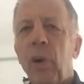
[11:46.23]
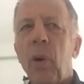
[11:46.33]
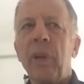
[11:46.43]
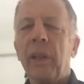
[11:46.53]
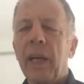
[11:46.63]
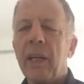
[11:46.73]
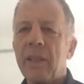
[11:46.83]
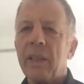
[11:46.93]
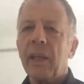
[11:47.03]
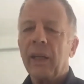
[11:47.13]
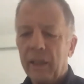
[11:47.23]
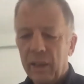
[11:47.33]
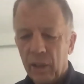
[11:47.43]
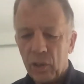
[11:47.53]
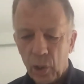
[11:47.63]
that, yes. In
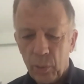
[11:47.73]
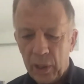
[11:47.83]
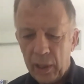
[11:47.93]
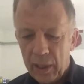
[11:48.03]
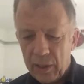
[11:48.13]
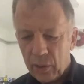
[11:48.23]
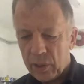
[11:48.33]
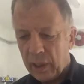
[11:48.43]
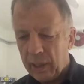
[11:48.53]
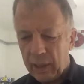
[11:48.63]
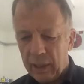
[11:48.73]
Germany, as you say,